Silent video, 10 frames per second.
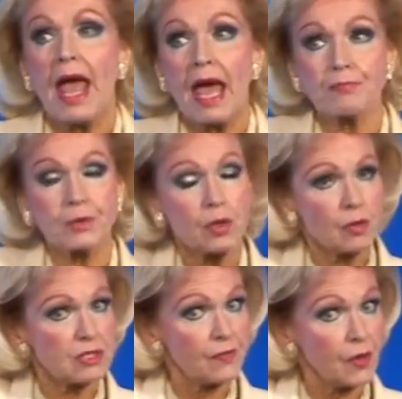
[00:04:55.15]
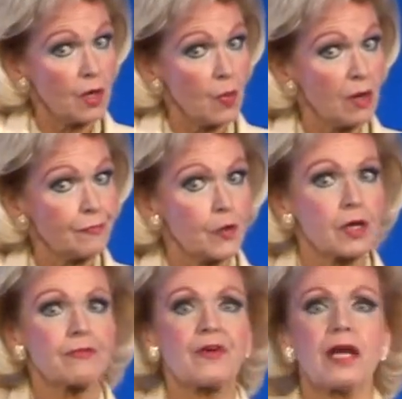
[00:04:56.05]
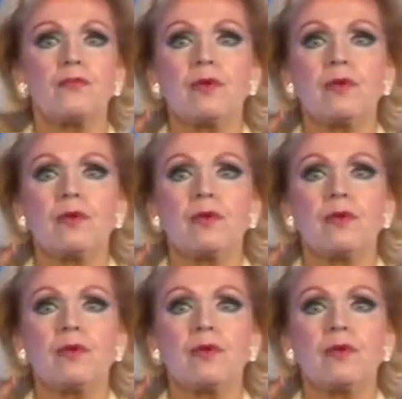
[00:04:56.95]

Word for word: and Pluto is very well fortified.